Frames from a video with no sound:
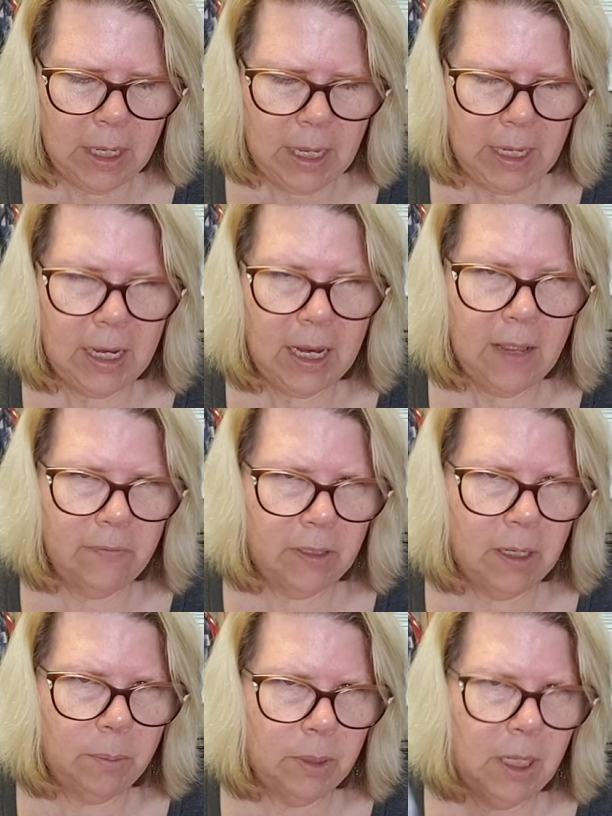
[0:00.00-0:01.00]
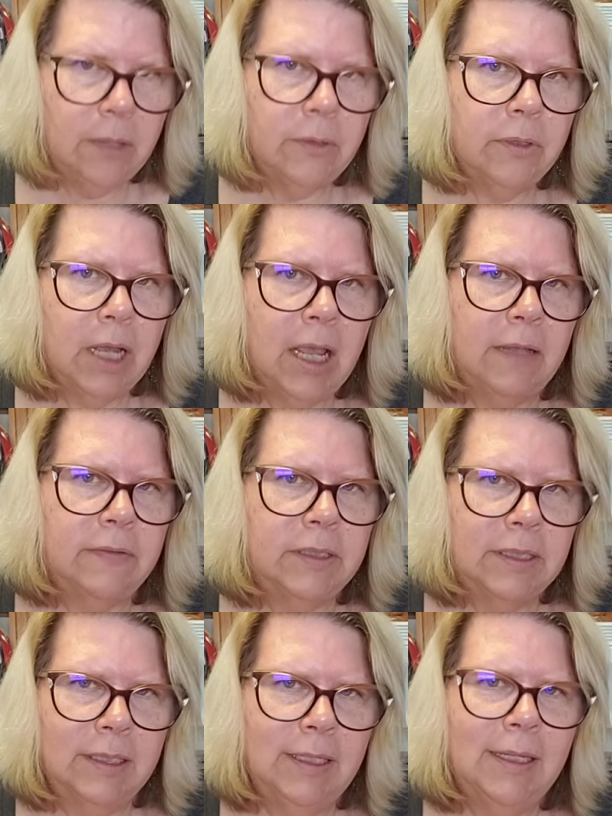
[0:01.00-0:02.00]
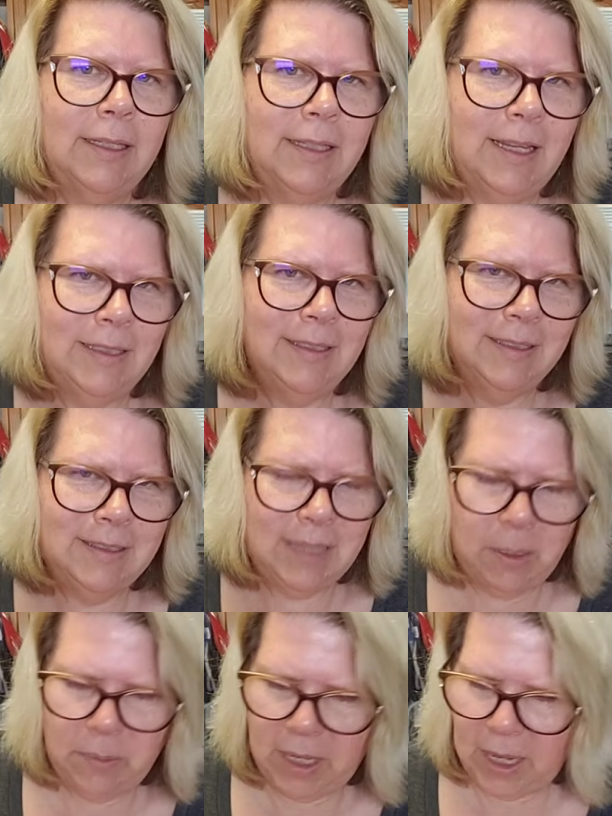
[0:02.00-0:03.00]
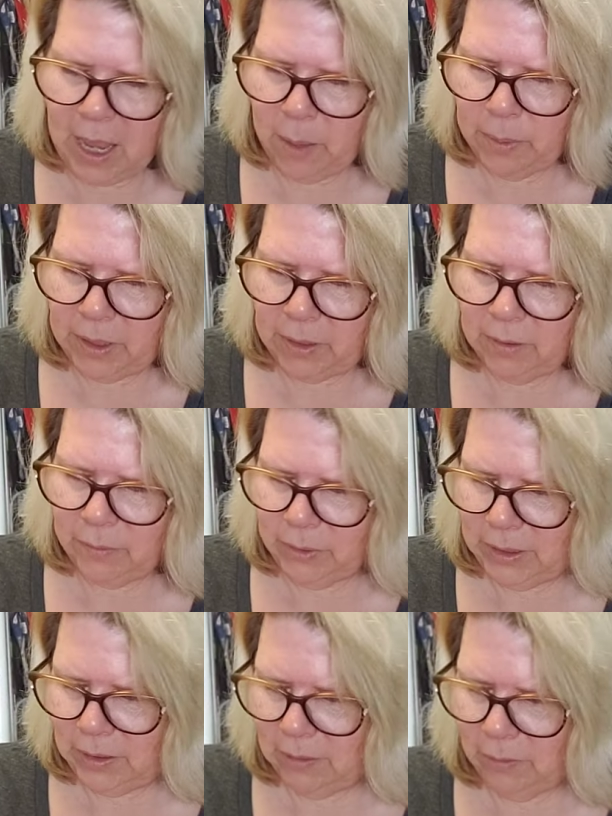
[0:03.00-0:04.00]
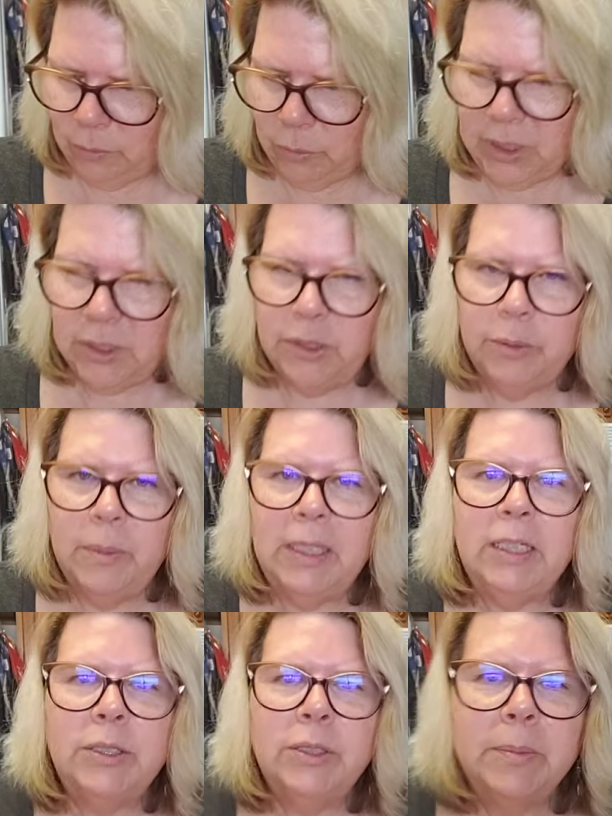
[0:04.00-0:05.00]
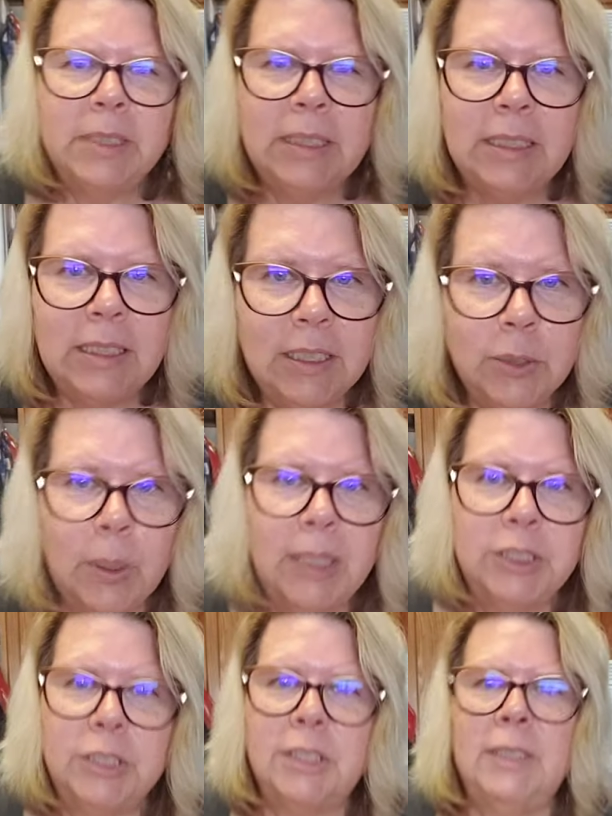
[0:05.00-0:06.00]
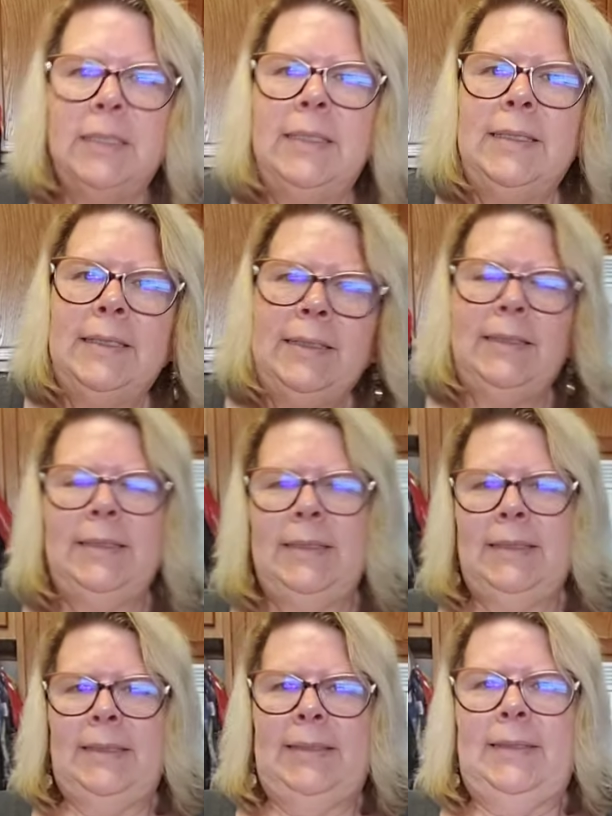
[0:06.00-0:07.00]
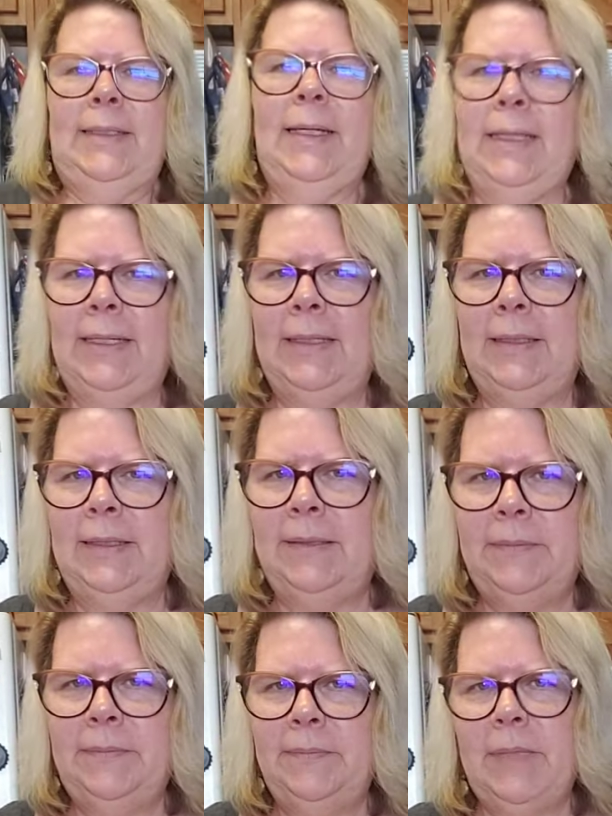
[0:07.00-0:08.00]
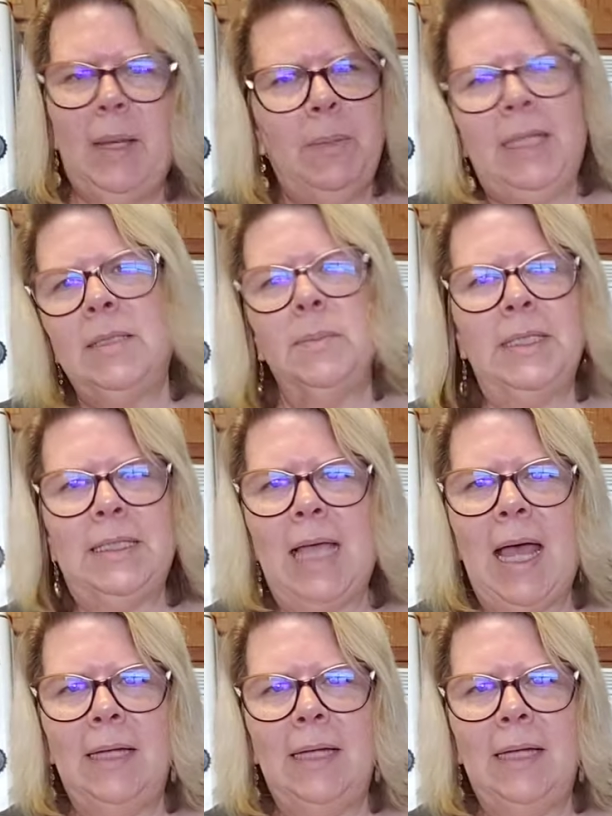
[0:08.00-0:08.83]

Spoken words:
And I have a couple other knives that the same thing happened with one too many trips in the dishwasher. That makes me sad.